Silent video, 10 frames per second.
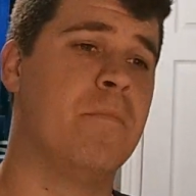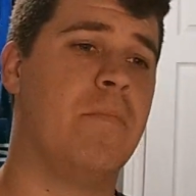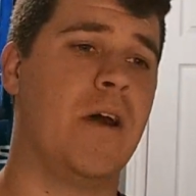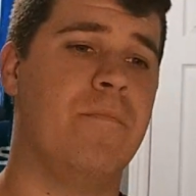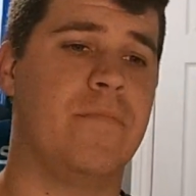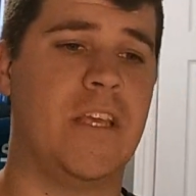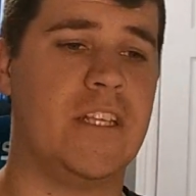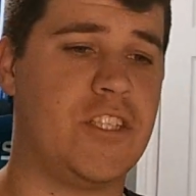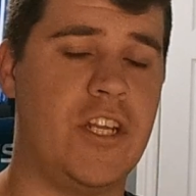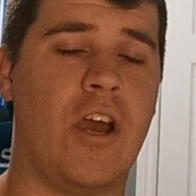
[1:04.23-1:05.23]
But
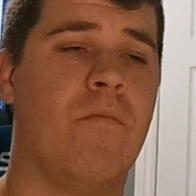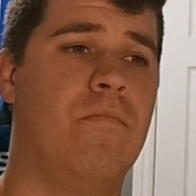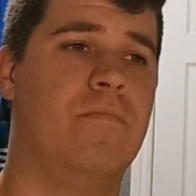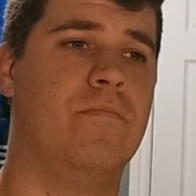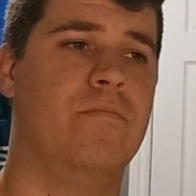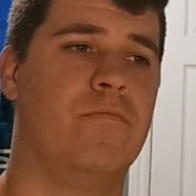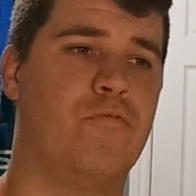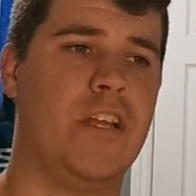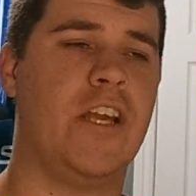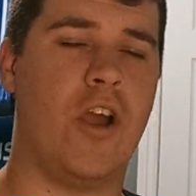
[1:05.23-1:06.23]
it's,
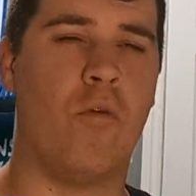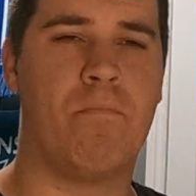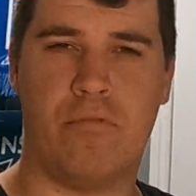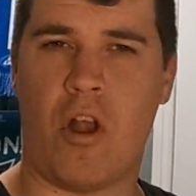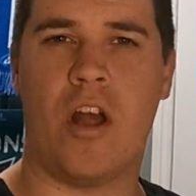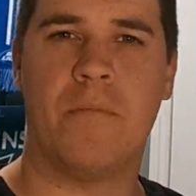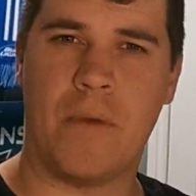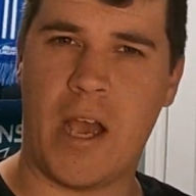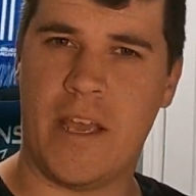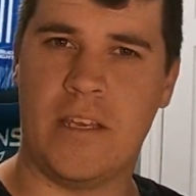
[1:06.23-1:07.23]
really broadened
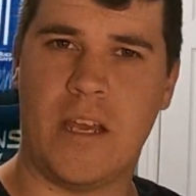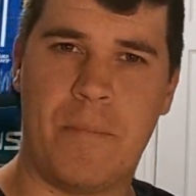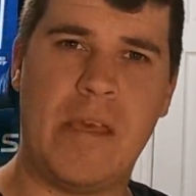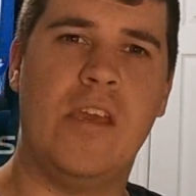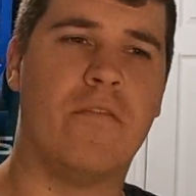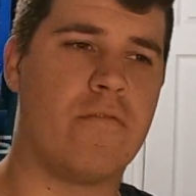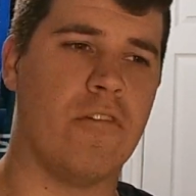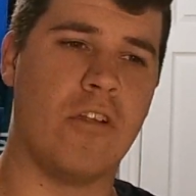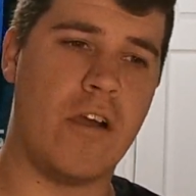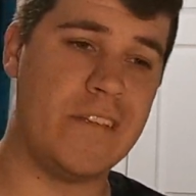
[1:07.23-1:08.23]
my appeal for a
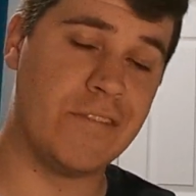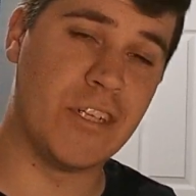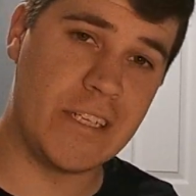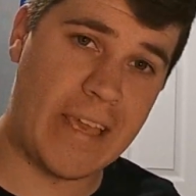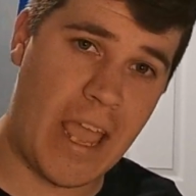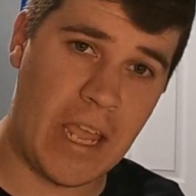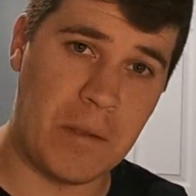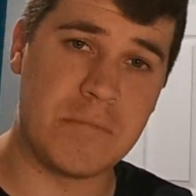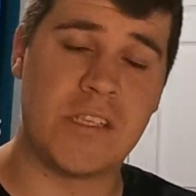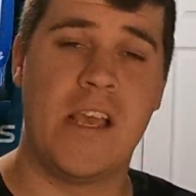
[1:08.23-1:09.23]
lot of different
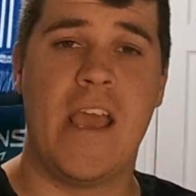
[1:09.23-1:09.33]
games.